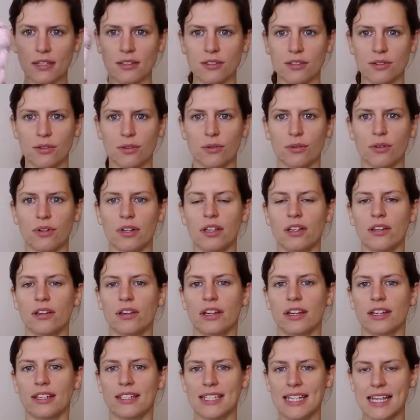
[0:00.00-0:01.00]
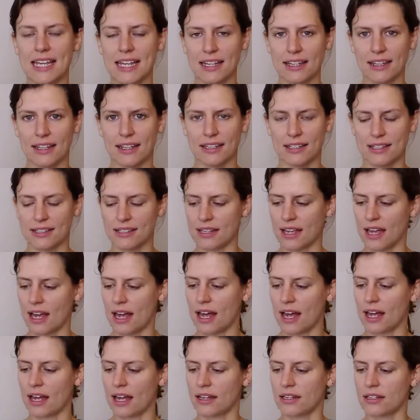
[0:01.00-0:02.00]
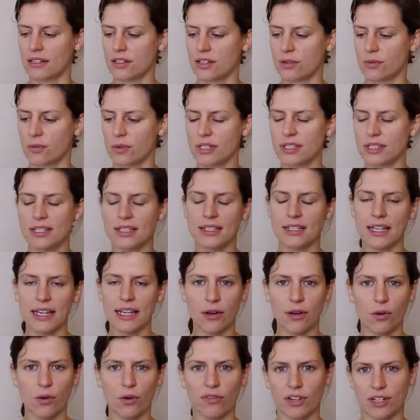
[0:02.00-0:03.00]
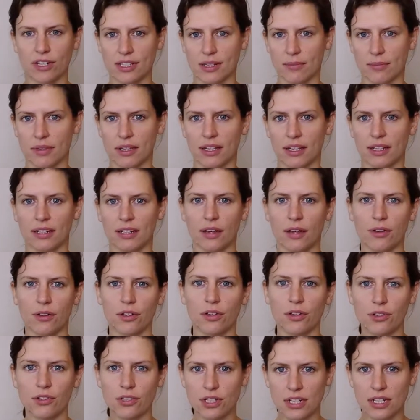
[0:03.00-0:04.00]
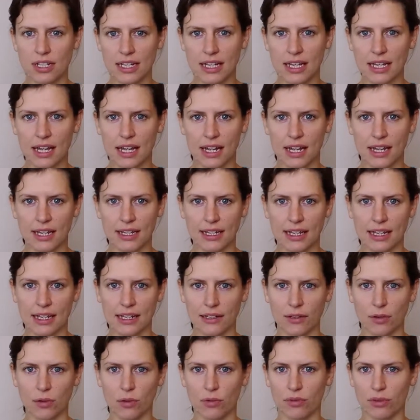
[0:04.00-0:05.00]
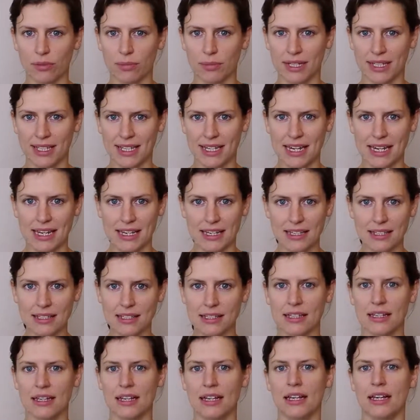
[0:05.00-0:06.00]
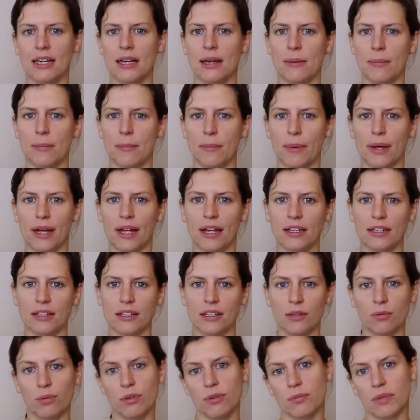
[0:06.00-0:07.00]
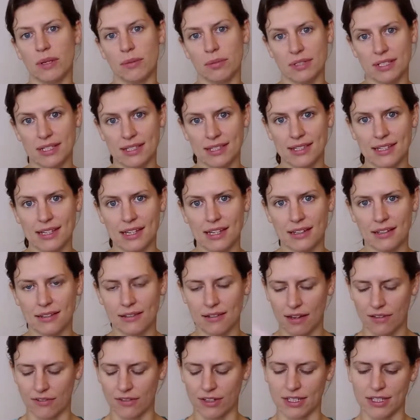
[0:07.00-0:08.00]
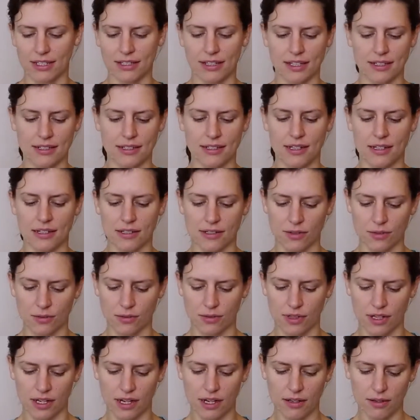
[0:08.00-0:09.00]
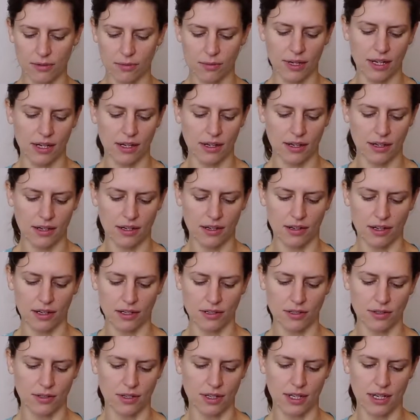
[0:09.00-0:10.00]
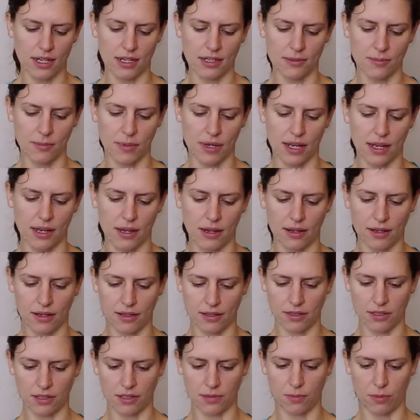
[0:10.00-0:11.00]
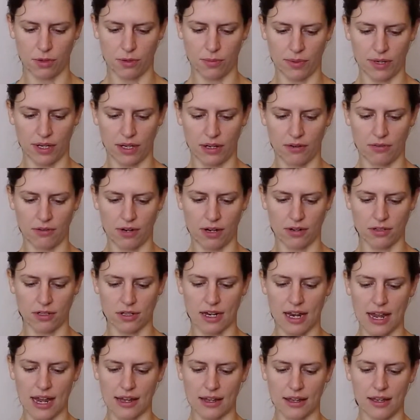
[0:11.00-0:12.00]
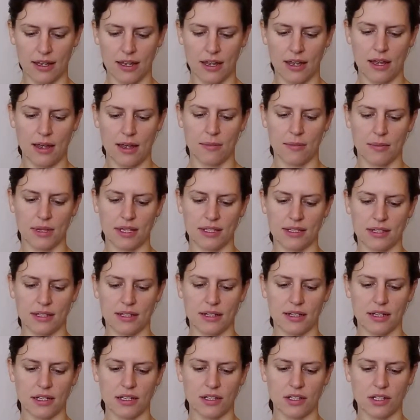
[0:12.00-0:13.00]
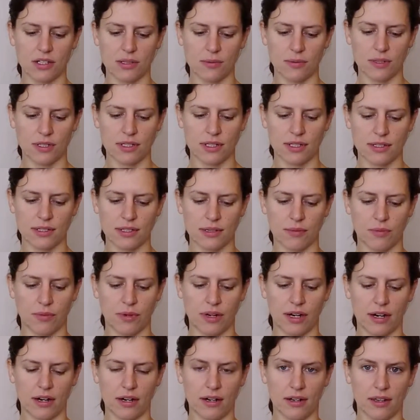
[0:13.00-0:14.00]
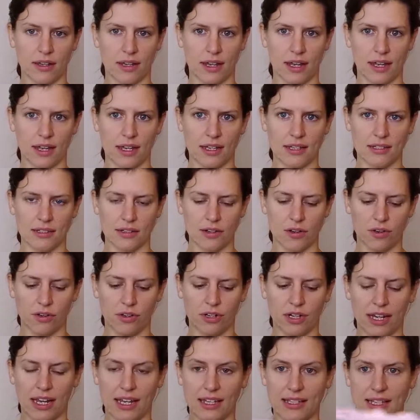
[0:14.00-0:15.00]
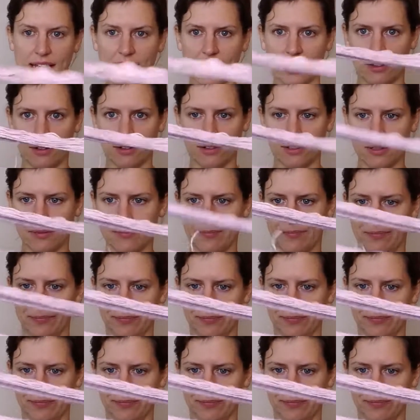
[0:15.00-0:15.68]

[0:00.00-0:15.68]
So you can take this and you want to lay it over something. Now usually I lay it over my knees, but you wouldn't be able to see it if I did that today. So the other way you can do it is by just popping it around your neck. Basically you just want it somewhere that it's not going to get tangled.